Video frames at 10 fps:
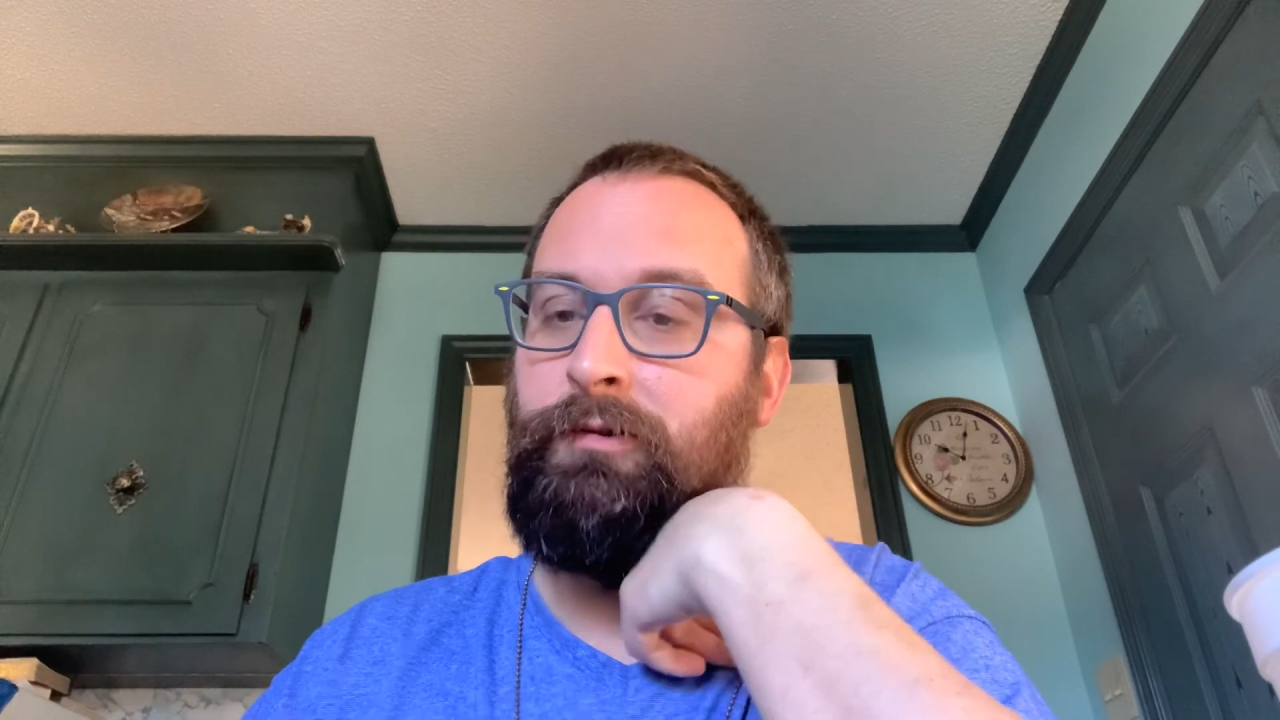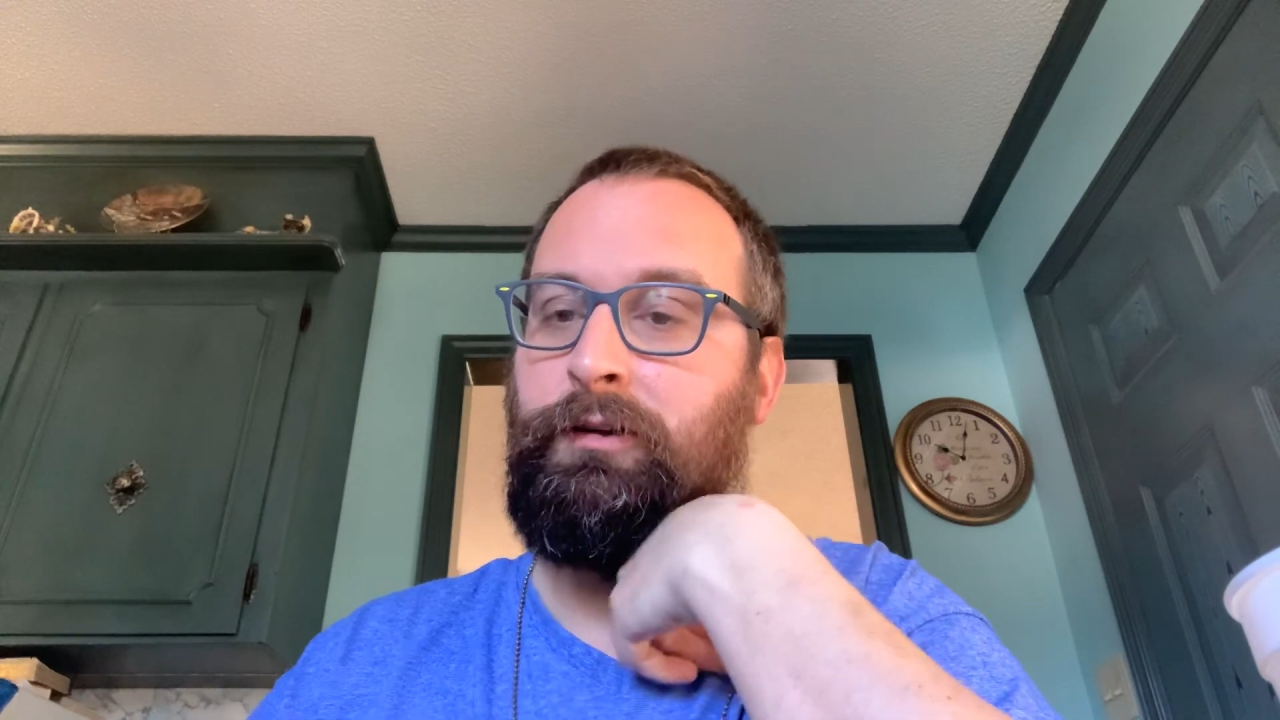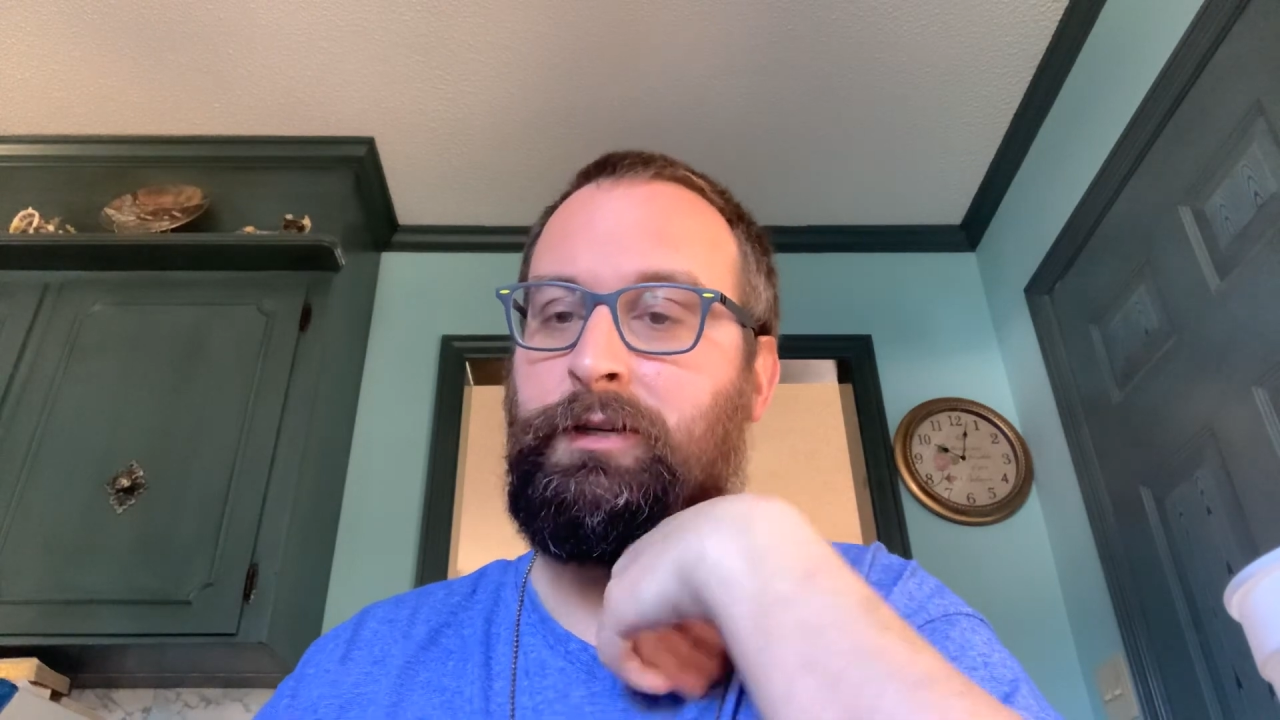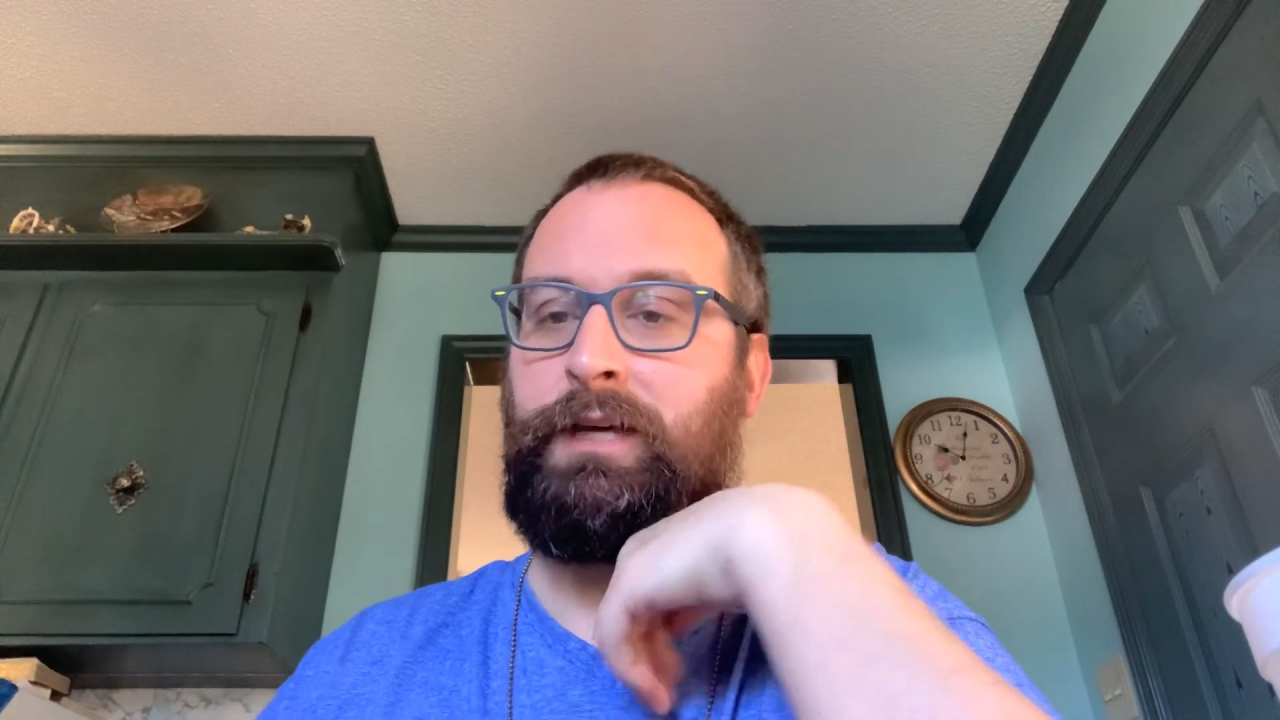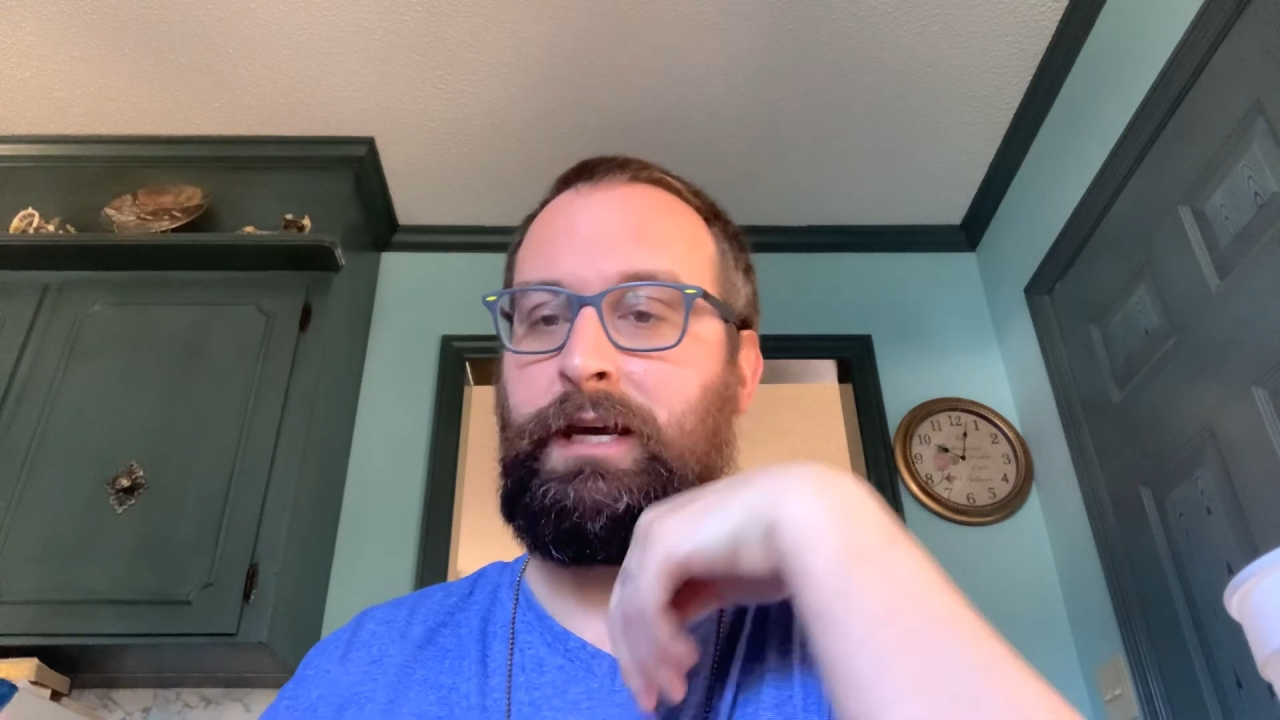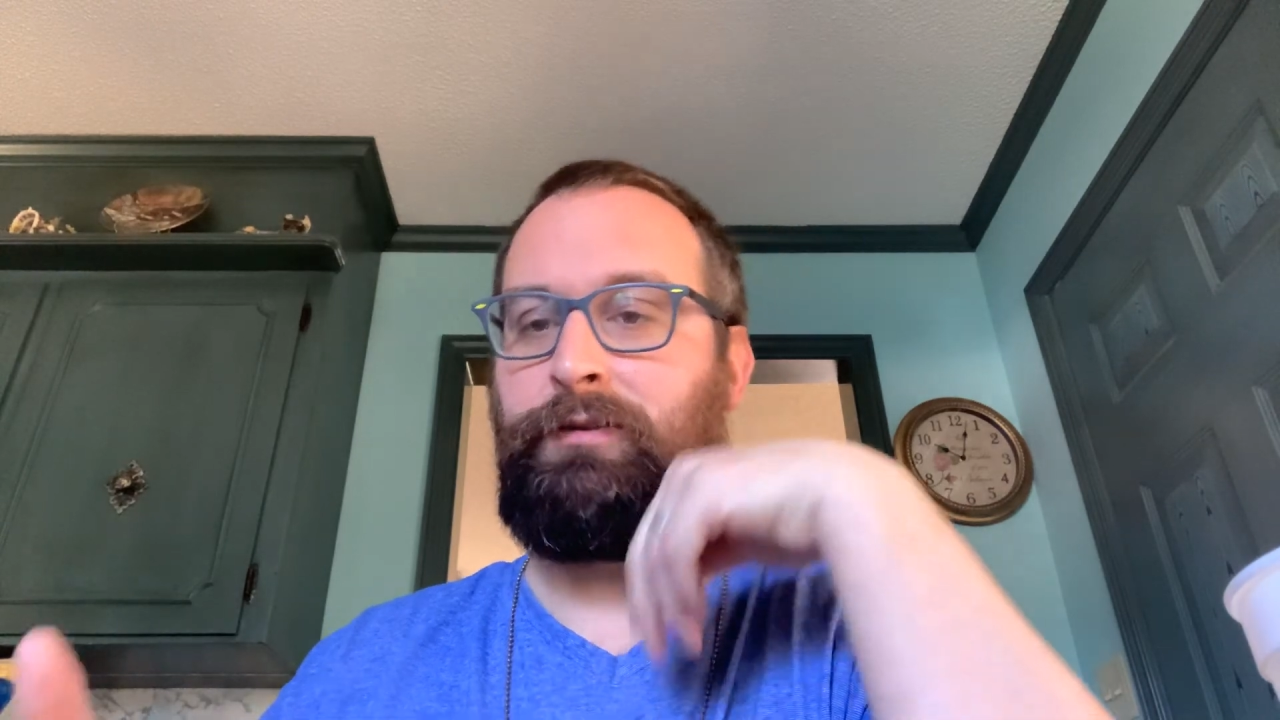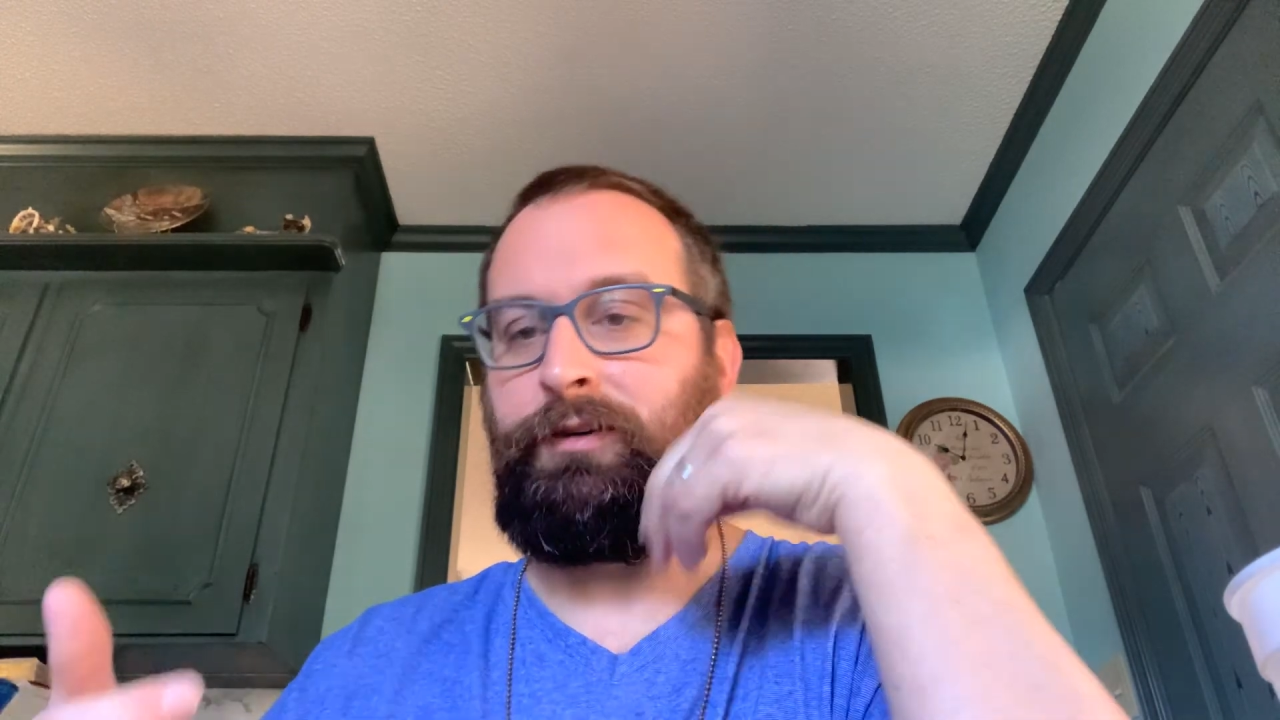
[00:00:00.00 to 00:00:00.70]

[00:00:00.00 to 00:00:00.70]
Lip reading: can take the